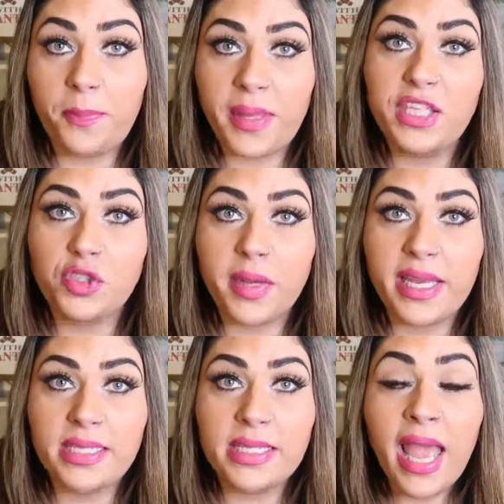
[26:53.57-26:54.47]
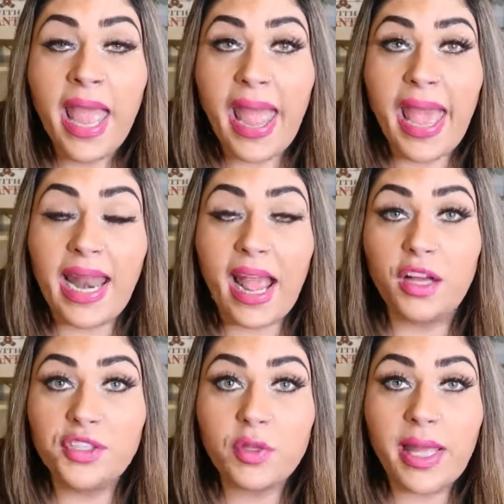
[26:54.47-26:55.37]
the peach rings, and I
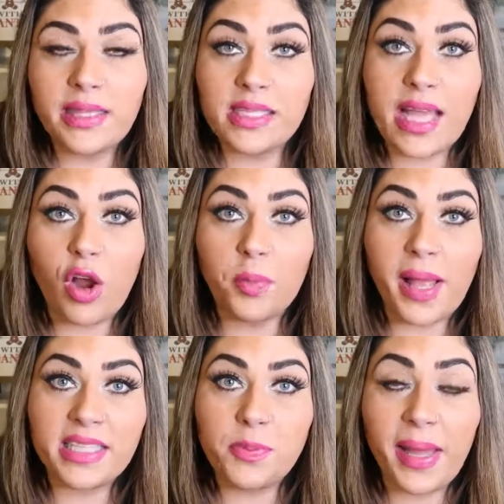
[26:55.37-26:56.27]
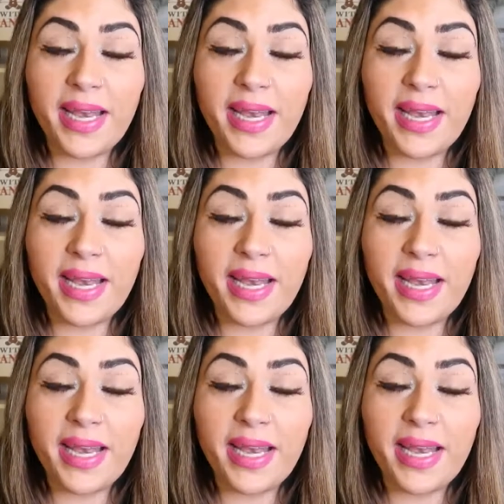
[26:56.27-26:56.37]
also like the Sour Blast